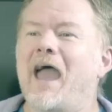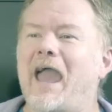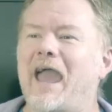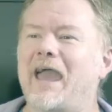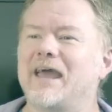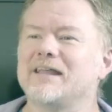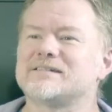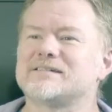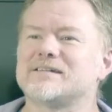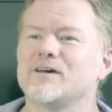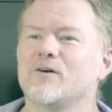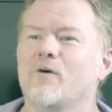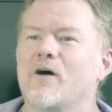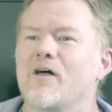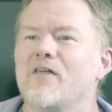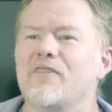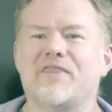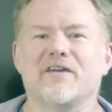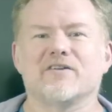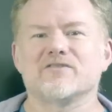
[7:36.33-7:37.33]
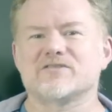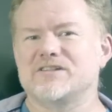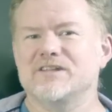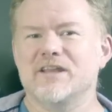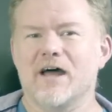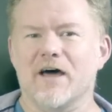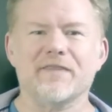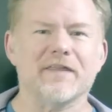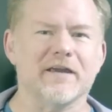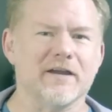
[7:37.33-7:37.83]
And so there's
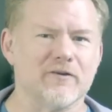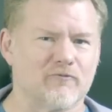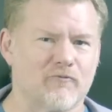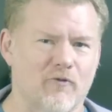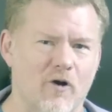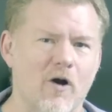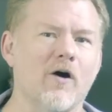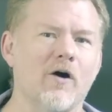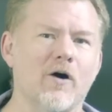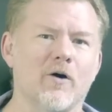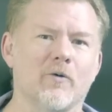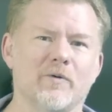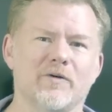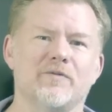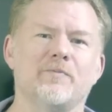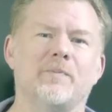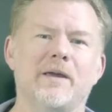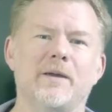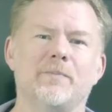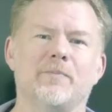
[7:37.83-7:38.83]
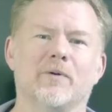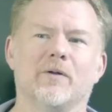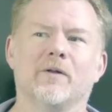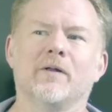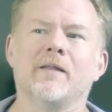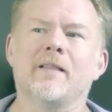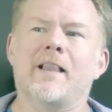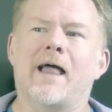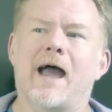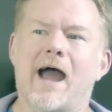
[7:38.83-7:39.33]
nothing wrong with people